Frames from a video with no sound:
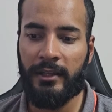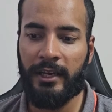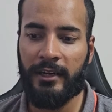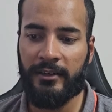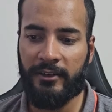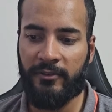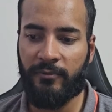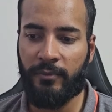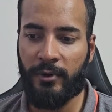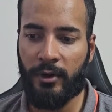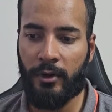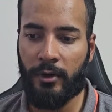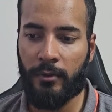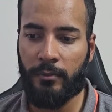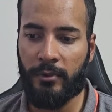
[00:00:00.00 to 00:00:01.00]
negative
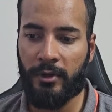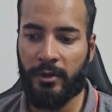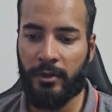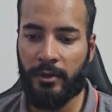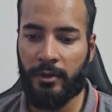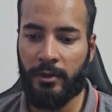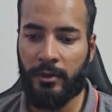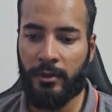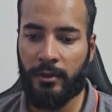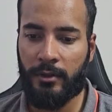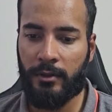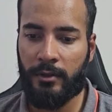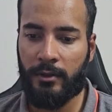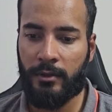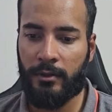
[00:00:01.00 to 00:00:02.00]
prompt,
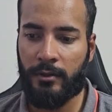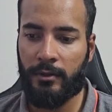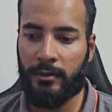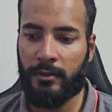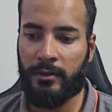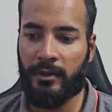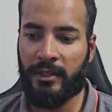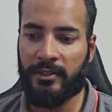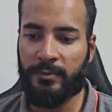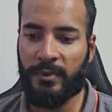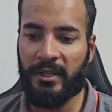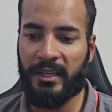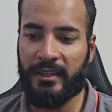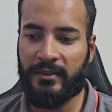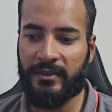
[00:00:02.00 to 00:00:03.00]

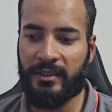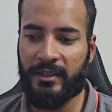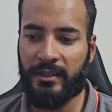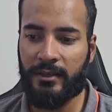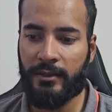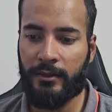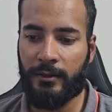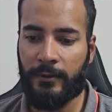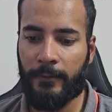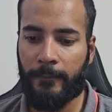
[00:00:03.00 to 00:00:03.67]
transparency.